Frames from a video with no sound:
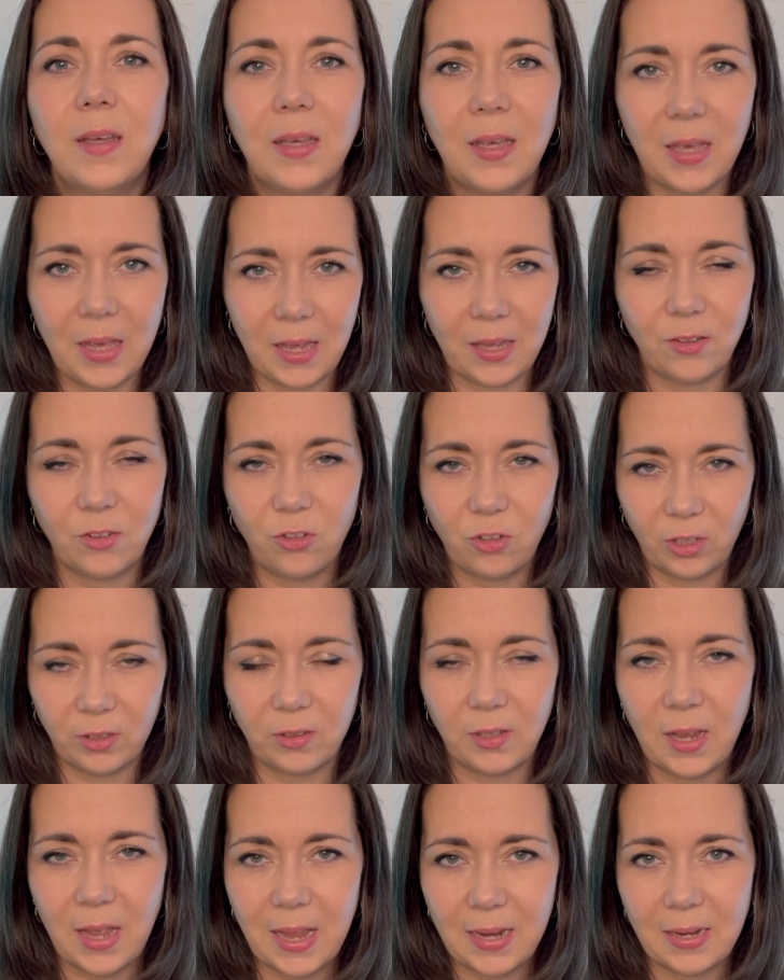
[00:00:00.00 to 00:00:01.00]
it's just
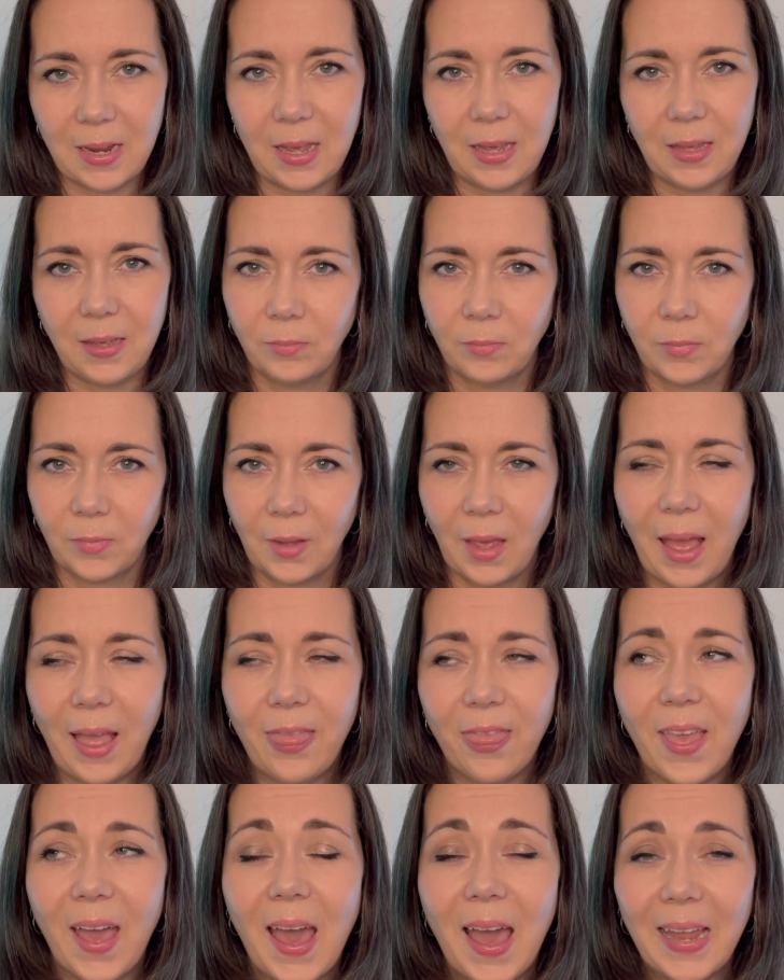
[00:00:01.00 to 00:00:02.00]
a headache.
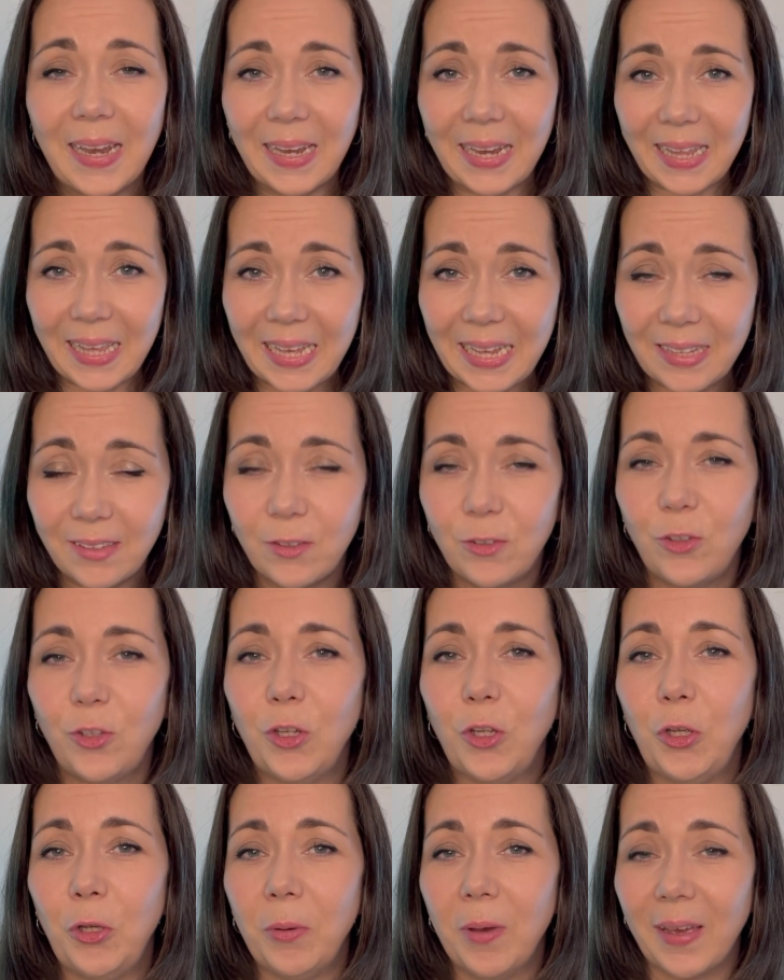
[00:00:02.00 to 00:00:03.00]
And that leads
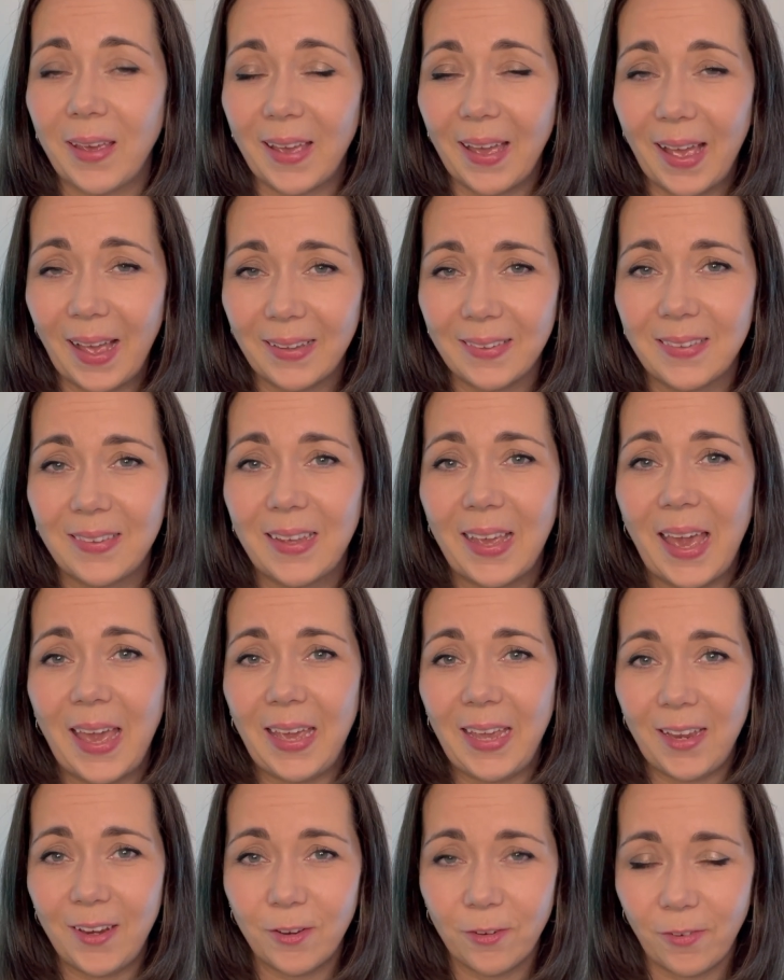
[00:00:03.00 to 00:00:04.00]
to a
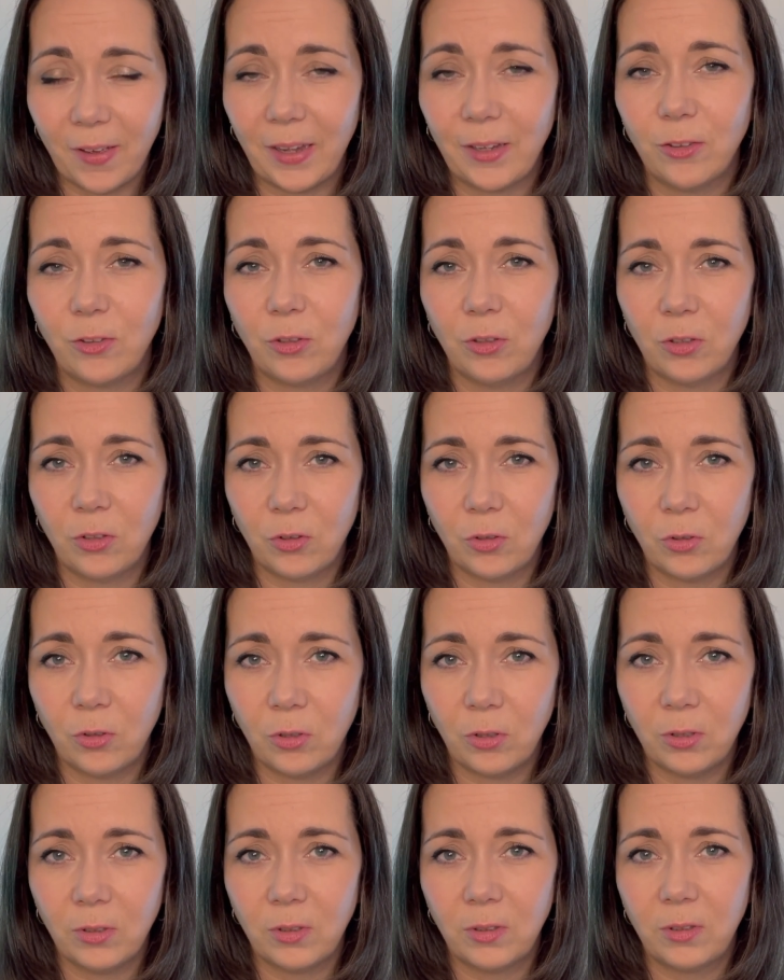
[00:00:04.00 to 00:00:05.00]
cascade of anxious
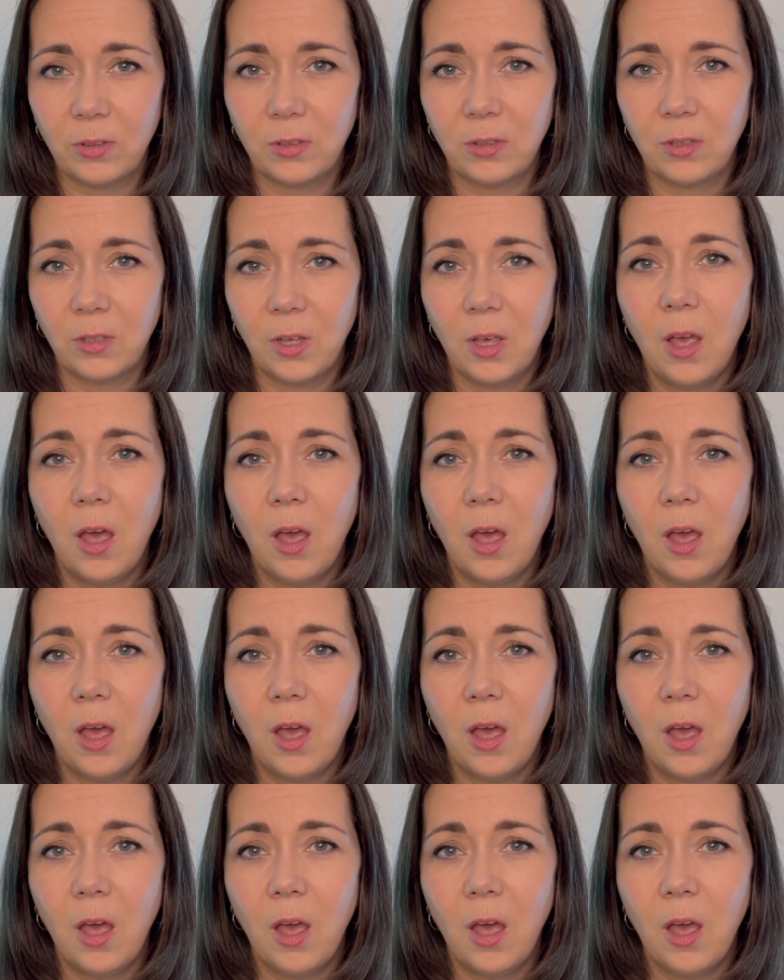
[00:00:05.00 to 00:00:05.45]
thoughts.